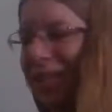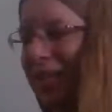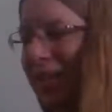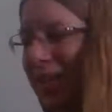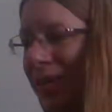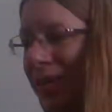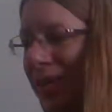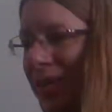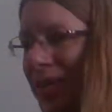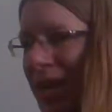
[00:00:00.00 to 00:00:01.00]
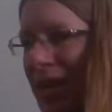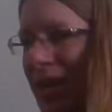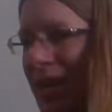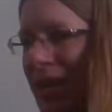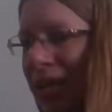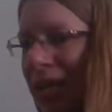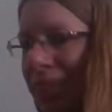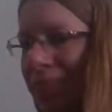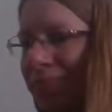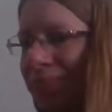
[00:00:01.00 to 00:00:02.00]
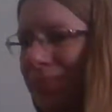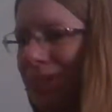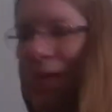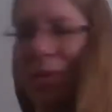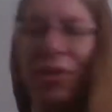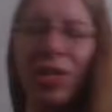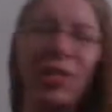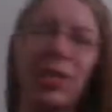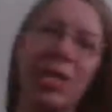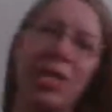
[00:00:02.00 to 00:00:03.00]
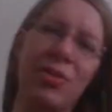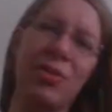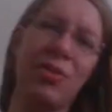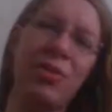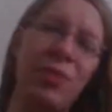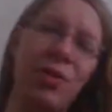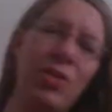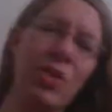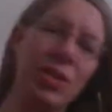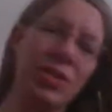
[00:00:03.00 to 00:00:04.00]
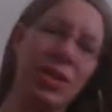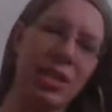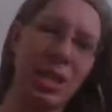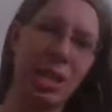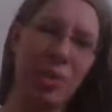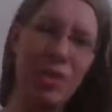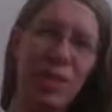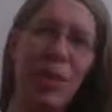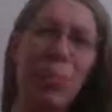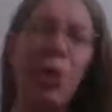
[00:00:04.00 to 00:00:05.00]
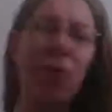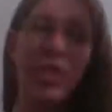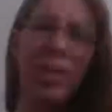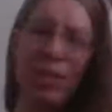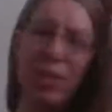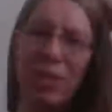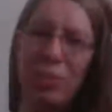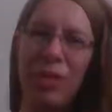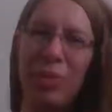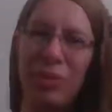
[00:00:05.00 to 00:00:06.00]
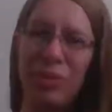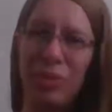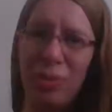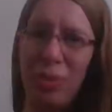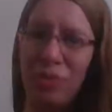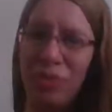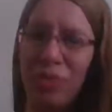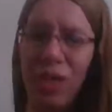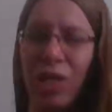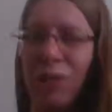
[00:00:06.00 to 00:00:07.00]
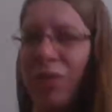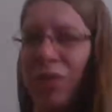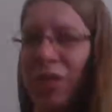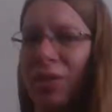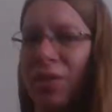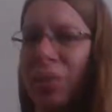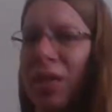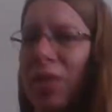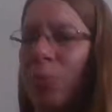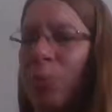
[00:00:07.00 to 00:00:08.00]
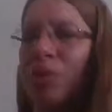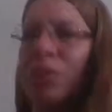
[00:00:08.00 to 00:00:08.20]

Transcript: So yeah, I can't really think of anything else. So of course, you guys can check out my stuff. I'm hopefully going to start being able to do some more Dragon Ball videos. I'm kind of hoping